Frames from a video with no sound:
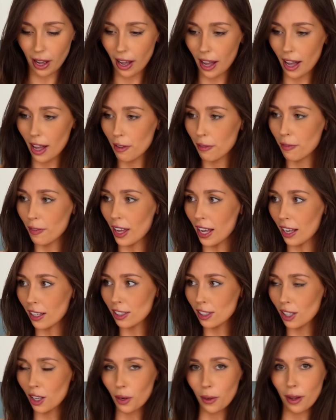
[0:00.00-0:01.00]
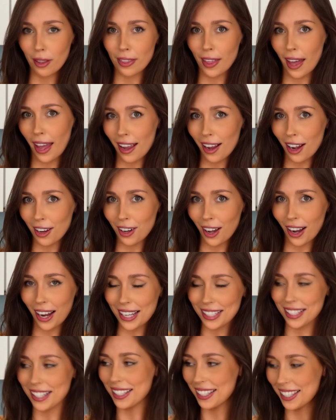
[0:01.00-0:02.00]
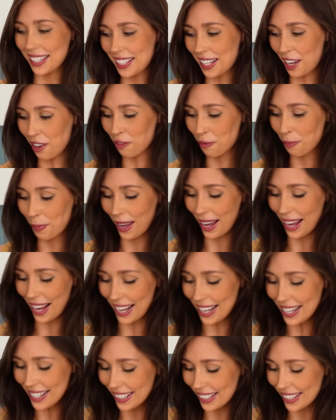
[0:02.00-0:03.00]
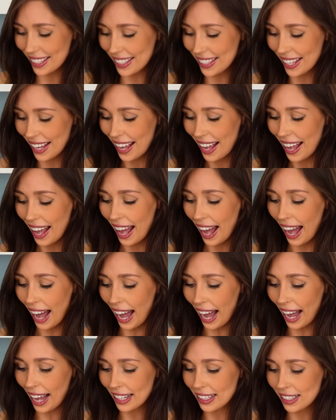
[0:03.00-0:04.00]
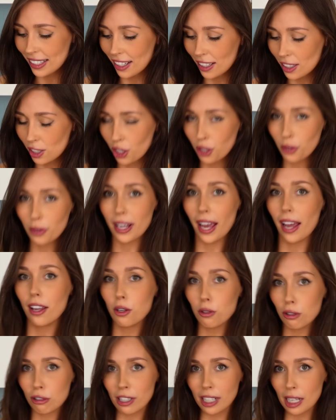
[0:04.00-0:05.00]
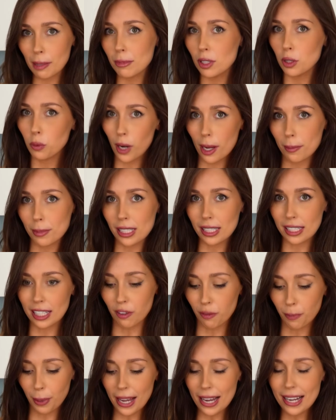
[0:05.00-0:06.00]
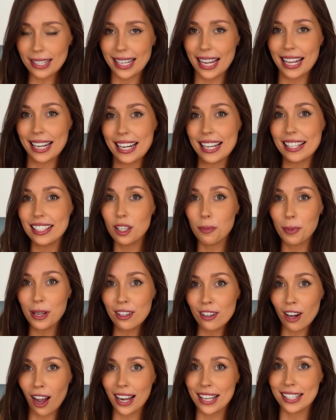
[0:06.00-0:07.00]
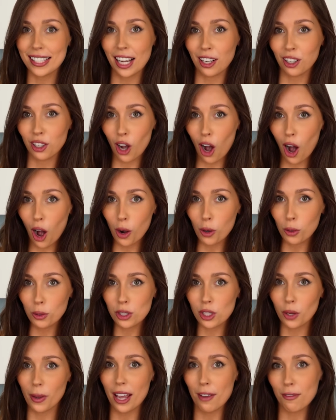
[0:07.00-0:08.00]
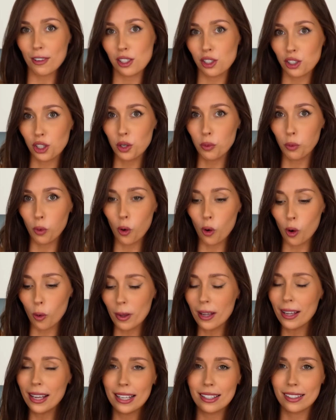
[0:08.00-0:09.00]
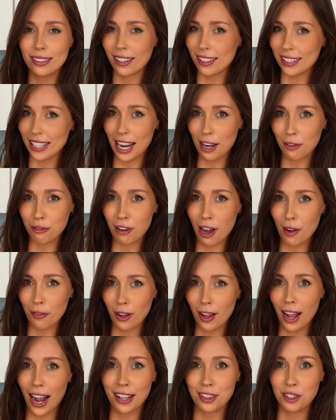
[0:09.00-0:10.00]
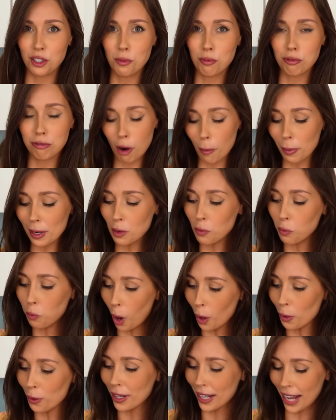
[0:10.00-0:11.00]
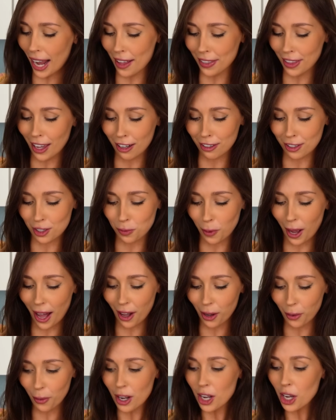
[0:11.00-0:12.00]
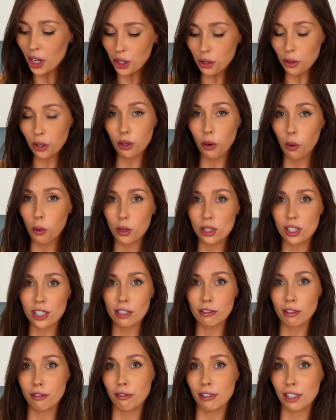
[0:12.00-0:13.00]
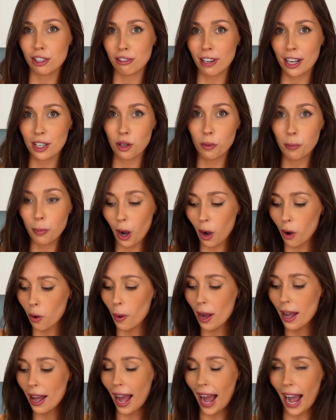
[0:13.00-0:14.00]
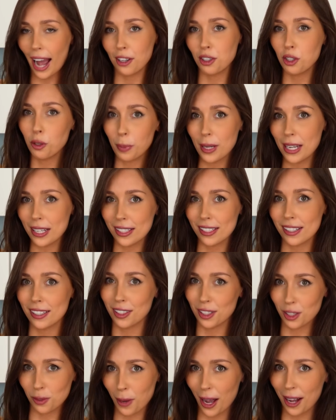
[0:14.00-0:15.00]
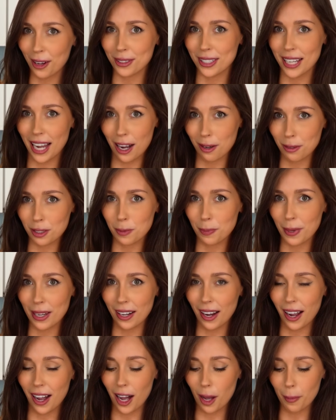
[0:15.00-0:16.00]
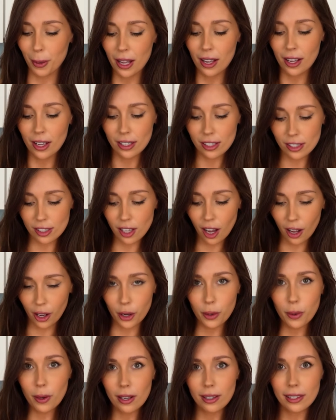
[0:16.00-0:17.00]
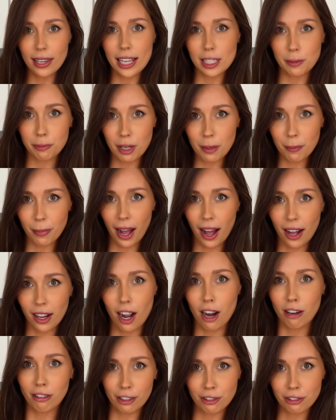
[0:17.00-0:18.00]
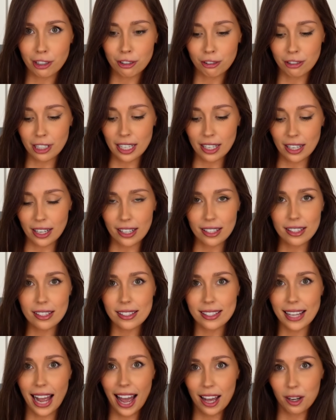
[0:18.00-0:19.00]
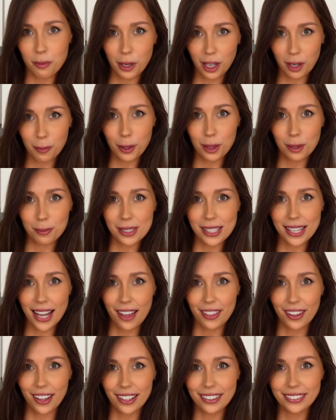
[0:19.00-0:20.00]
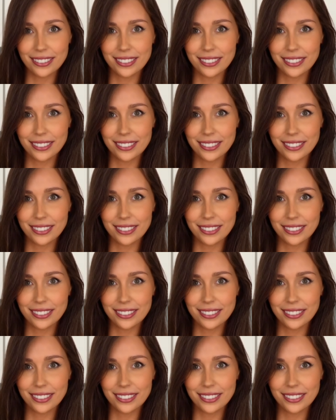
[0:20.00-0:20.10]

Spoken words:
perfect. So they are nice stiff peaks. And to get your cream to whip to stiff peaks, it needs to be nice and cold. So if it's too warm, it's gonna take forever and you probably won't get there as well. You can also refrigerate your bowl and your beaters as well to help speed it up. So let's bring back our other ingredients and we're gonna put them together.